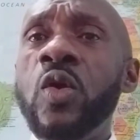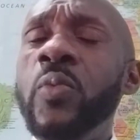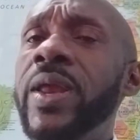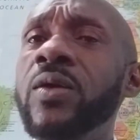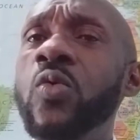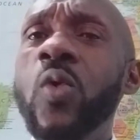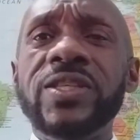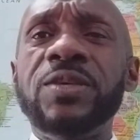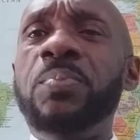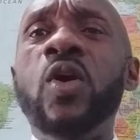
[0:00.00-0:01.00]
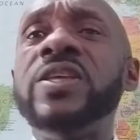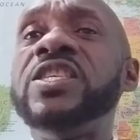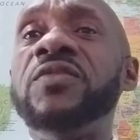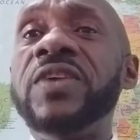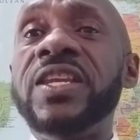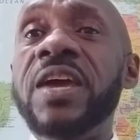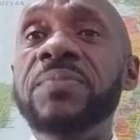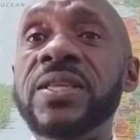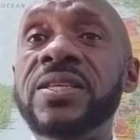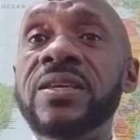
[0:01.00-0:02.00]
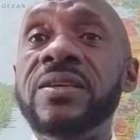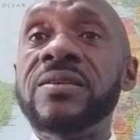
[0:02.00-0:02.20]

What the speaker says: Well, what's a policy of indemnity?